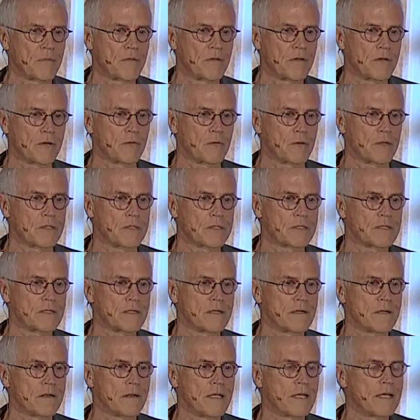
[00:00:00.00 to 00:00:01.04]
In other words,
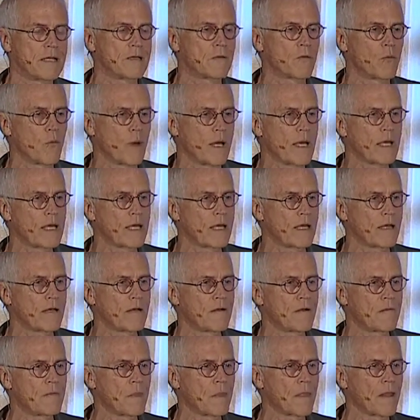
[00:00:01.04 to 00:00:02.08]
in a way,
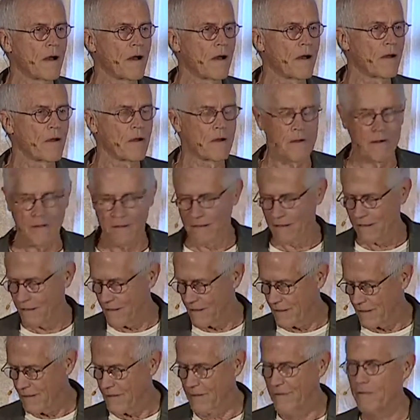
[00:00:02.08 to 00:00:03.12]
are
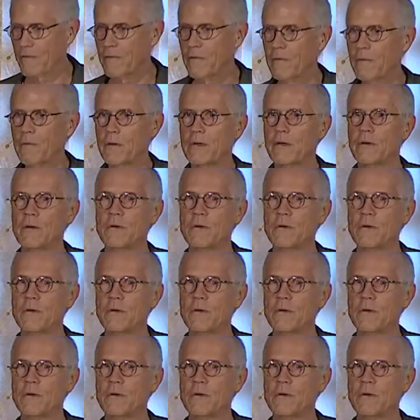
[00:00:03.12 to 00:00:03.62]
uh, we're,